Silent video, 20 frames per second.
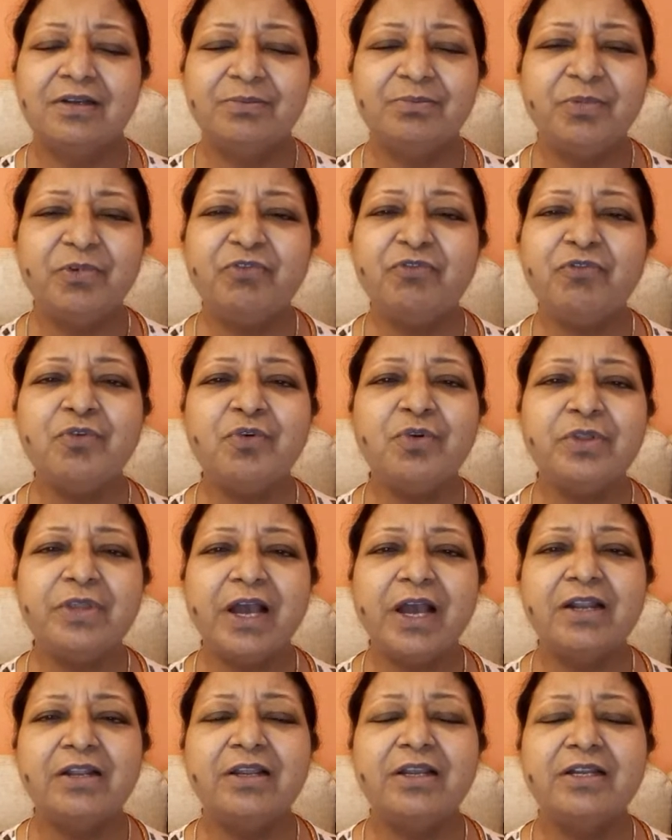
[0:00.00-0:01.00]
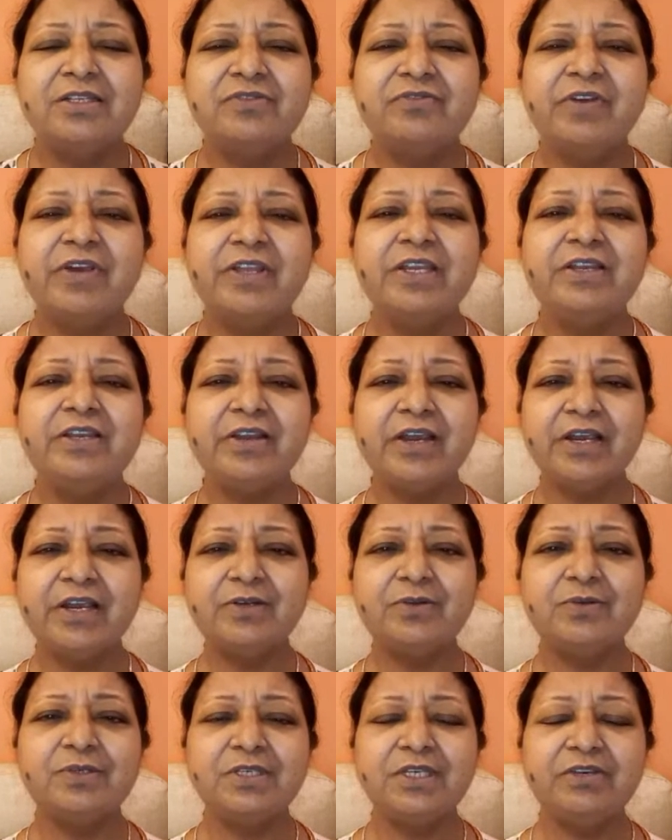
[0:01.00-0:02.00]
before that, it's very rare
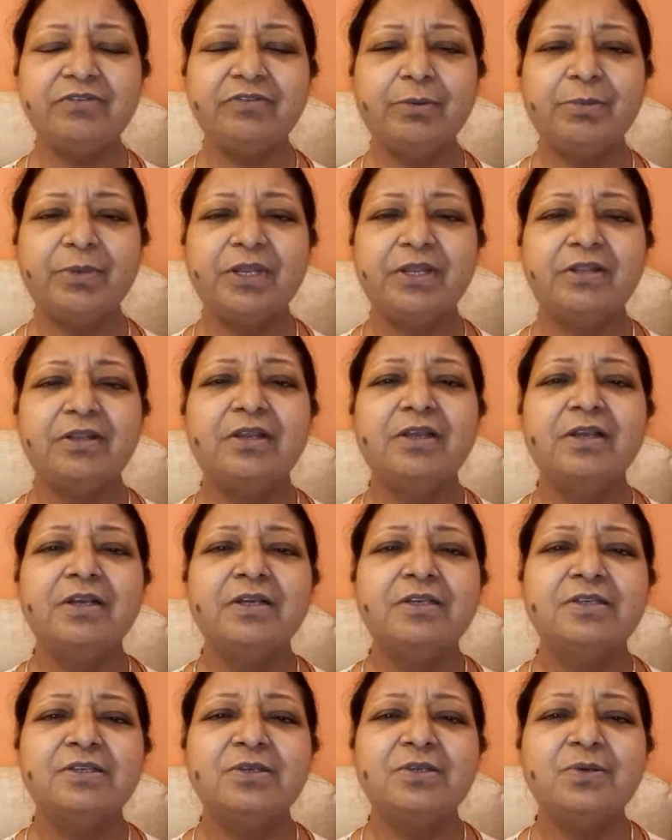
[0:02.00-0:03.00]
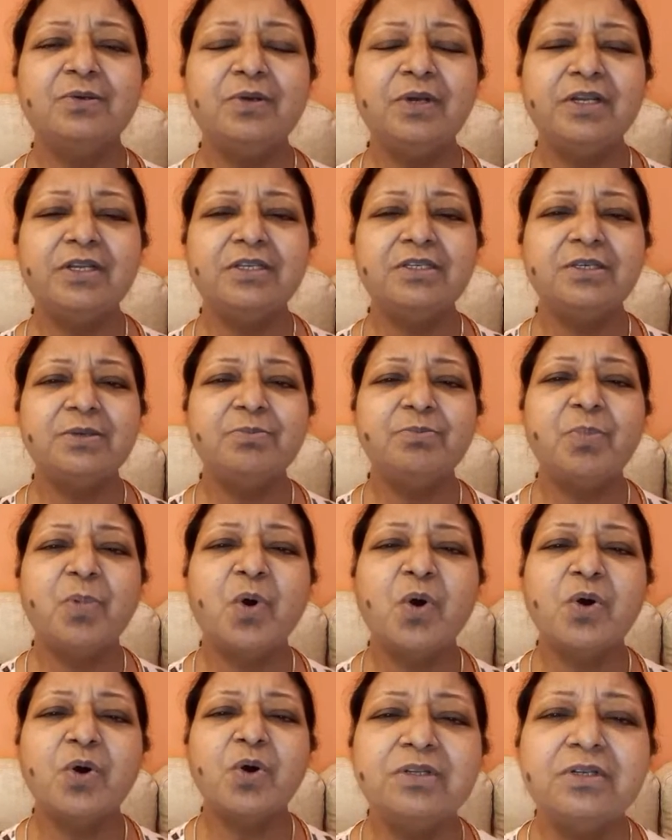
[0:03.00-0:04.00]
to see women. So it is
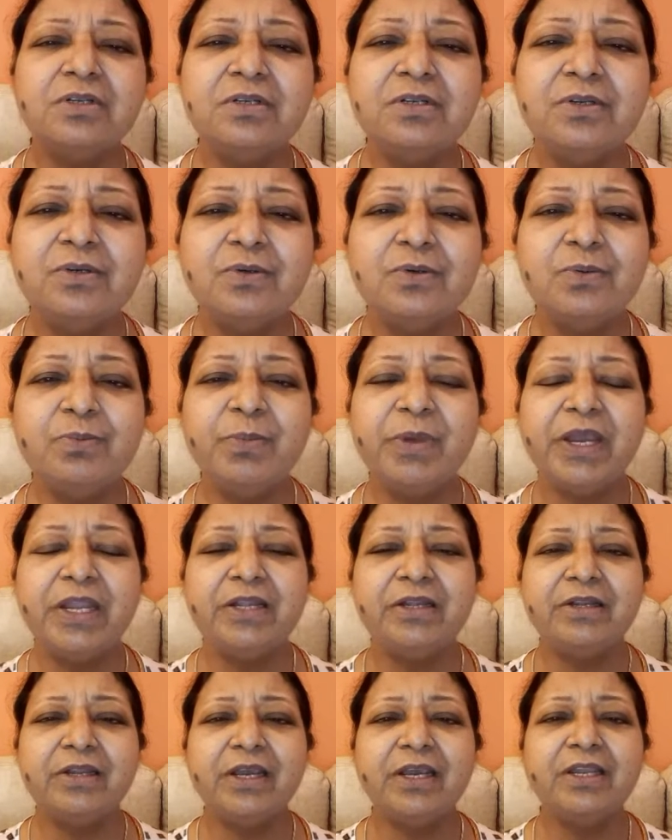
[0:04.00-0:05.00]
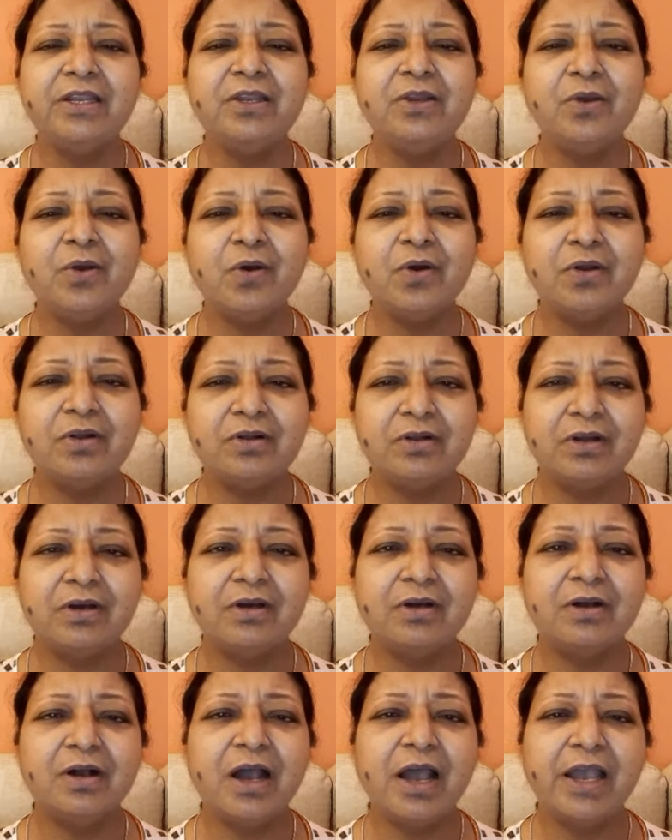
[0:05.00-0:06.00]
important to maintain your
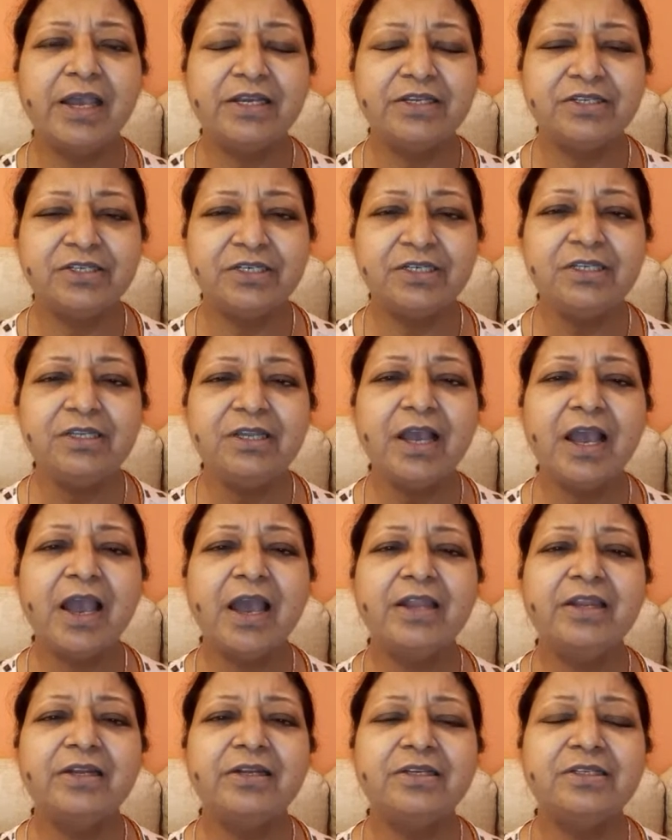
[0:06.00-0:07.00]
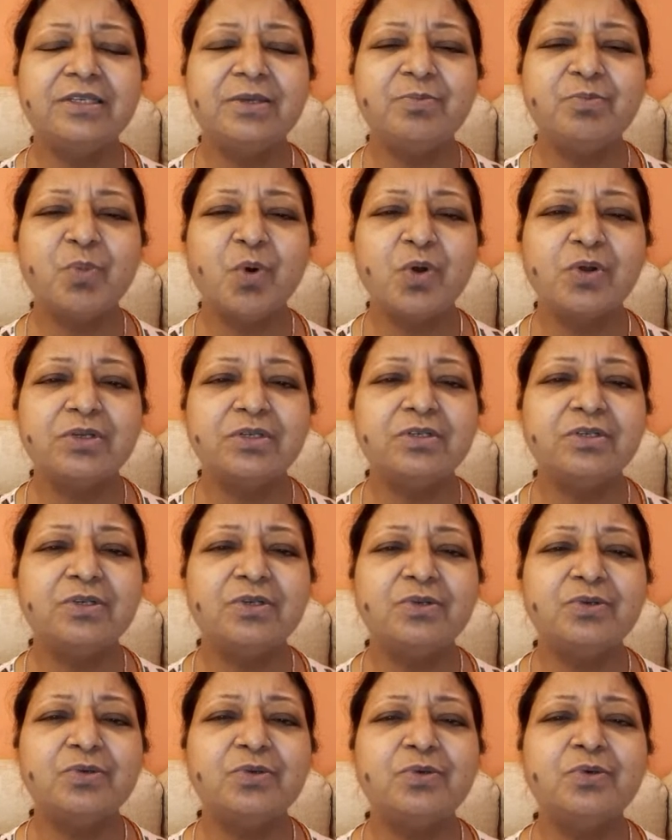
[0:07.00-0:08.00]
hygiene, and it is important
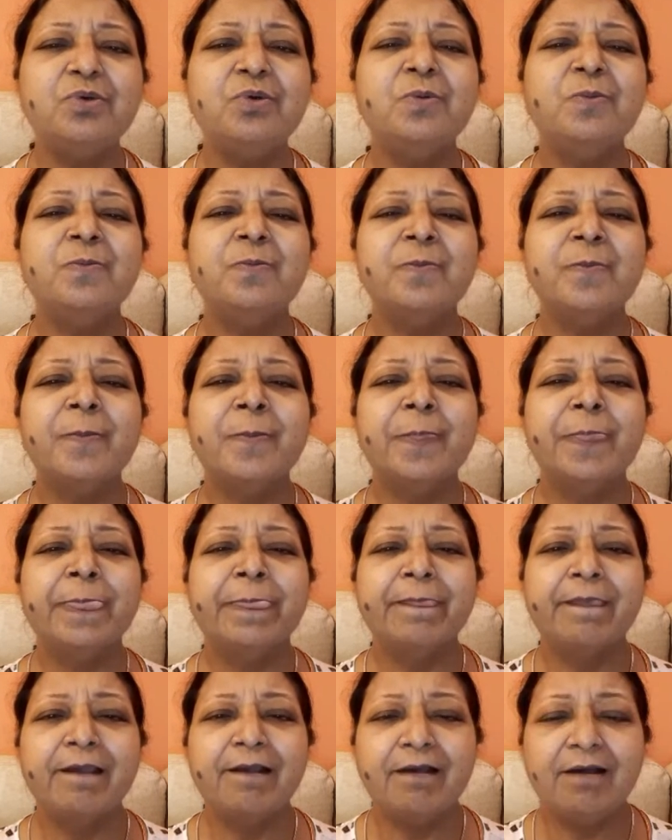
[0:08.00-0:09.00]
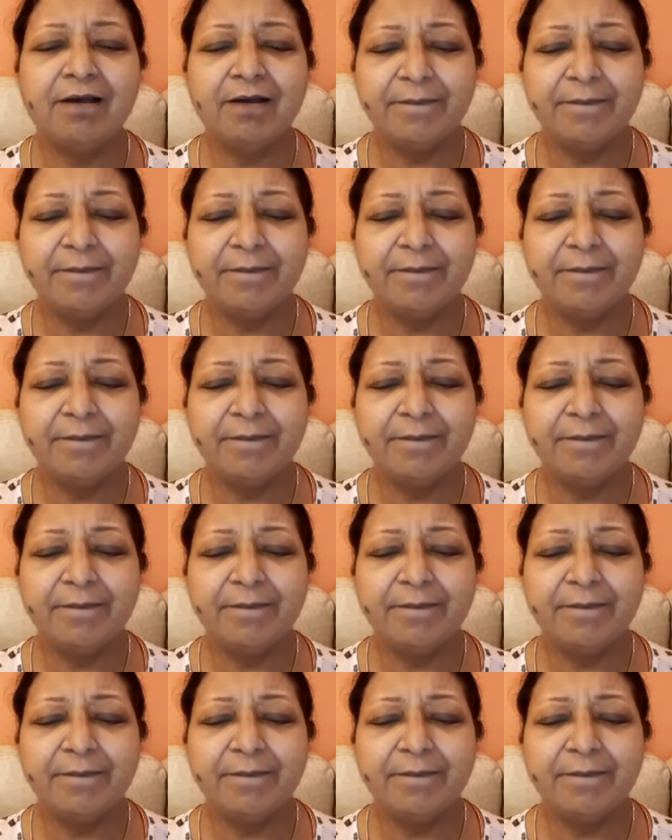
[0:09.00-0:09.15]
to uh,